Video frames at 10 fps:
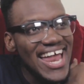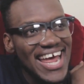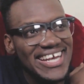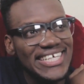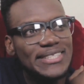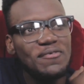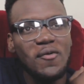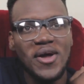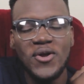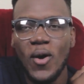And at this
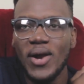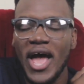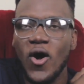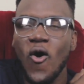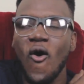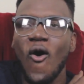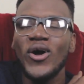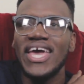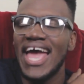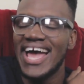moment now I'm like, oh, okay,